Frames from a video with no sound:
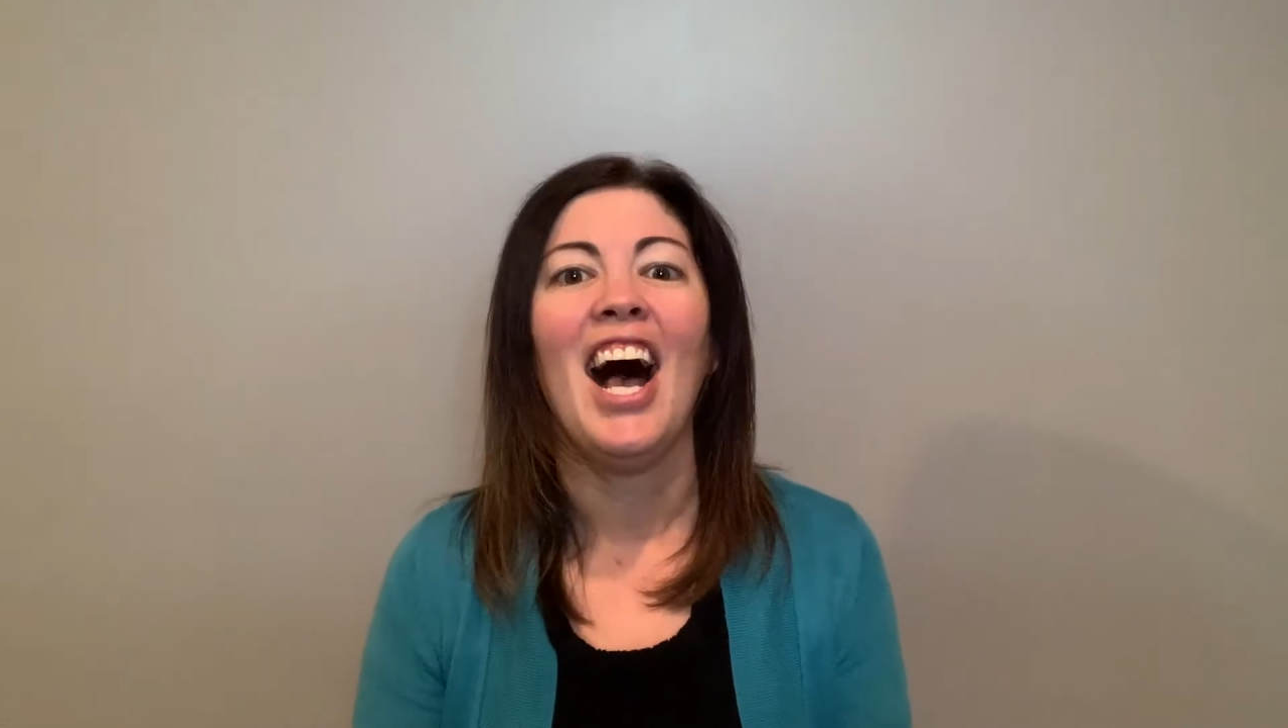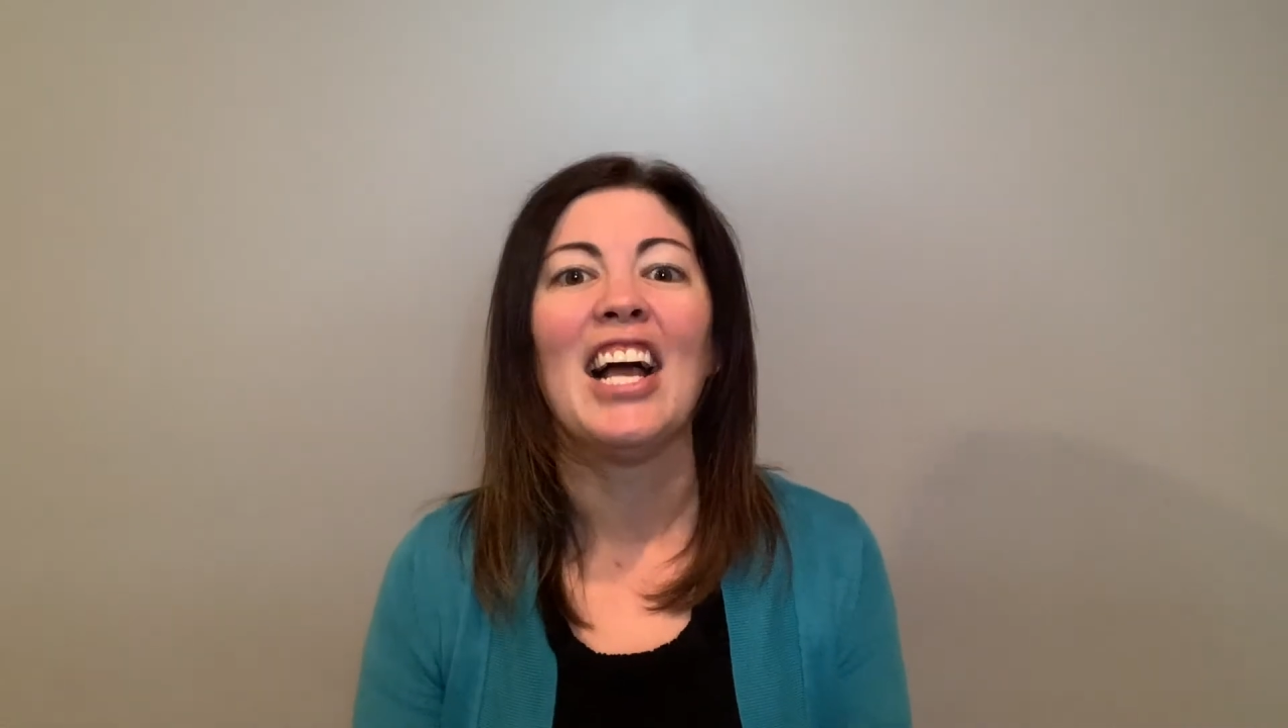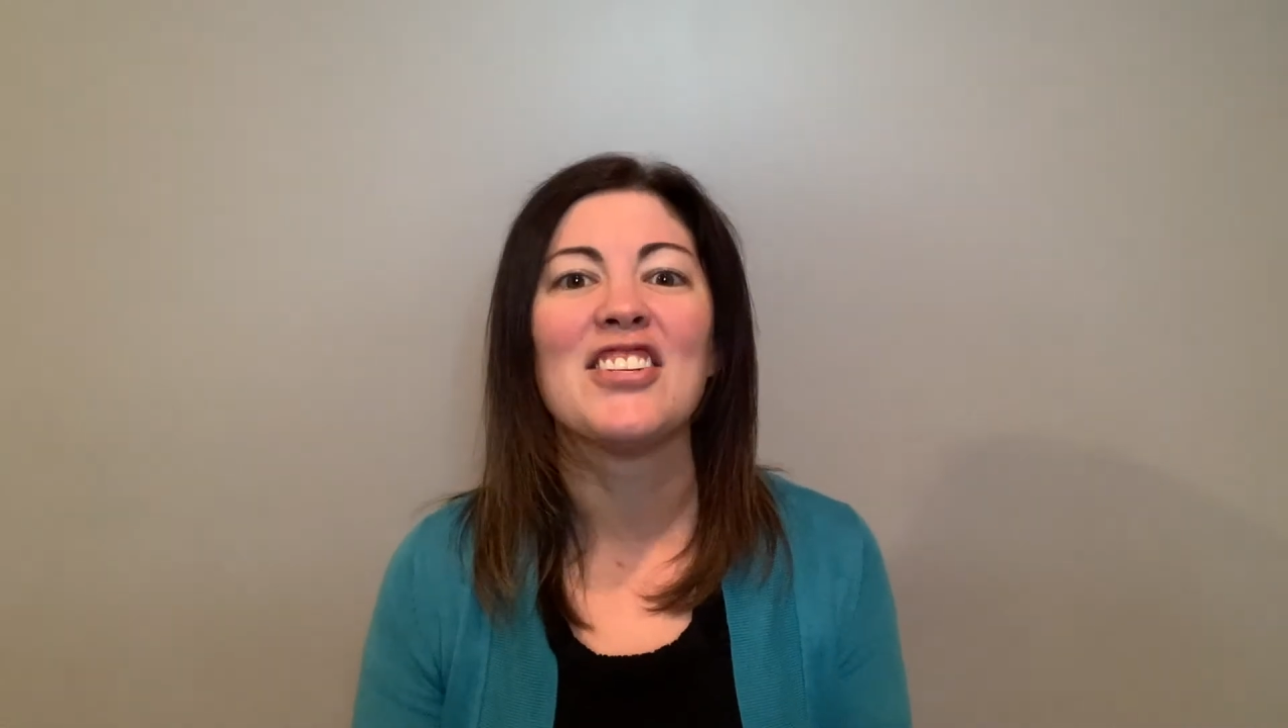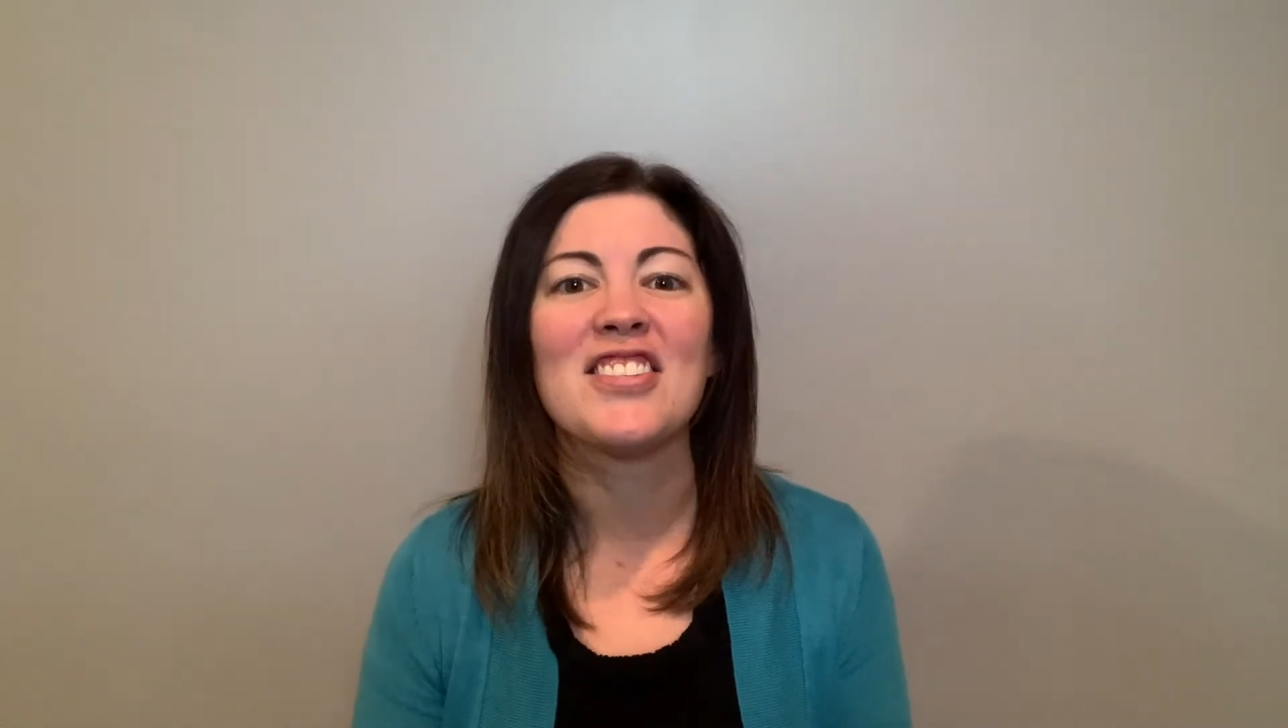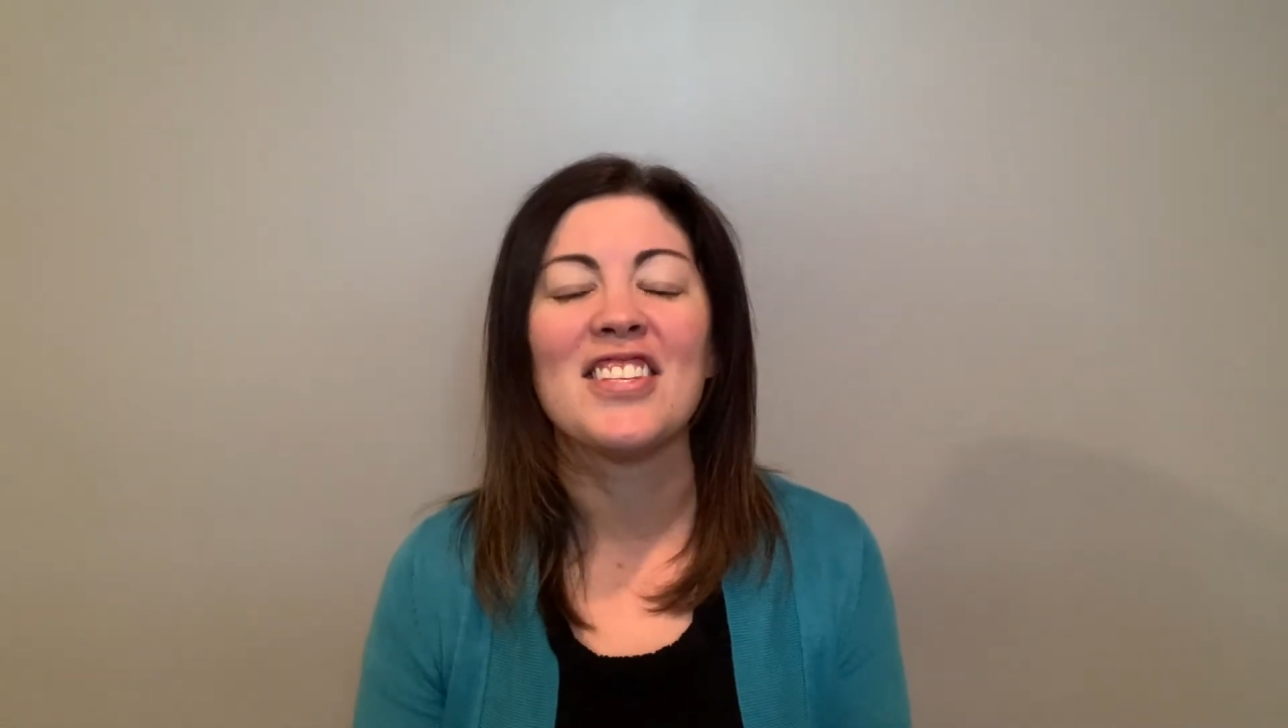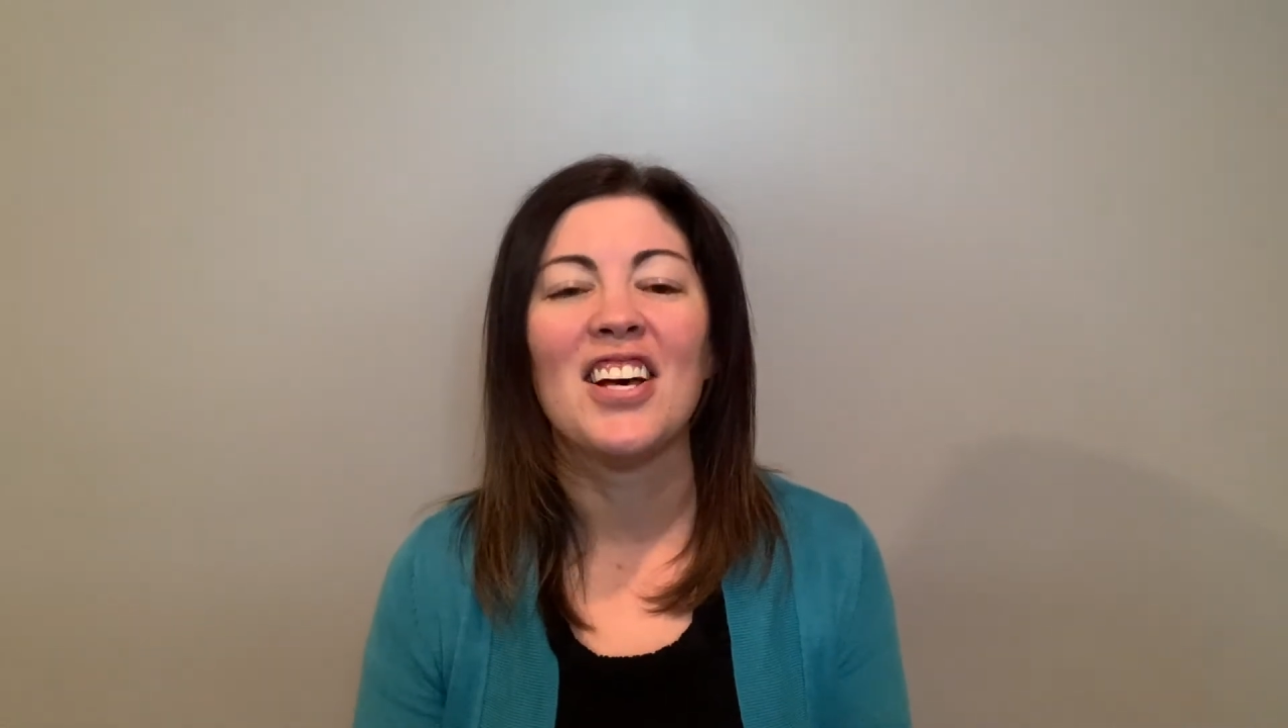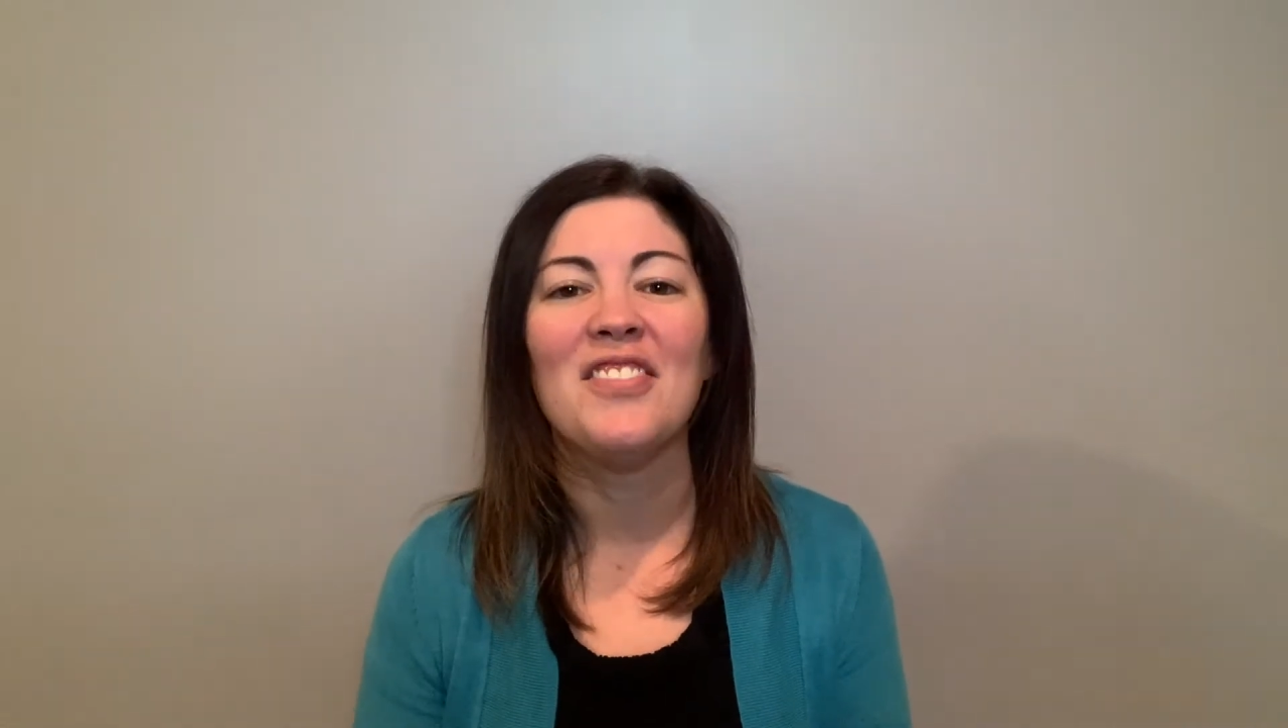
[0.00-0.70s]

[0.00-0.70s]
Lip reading: I just love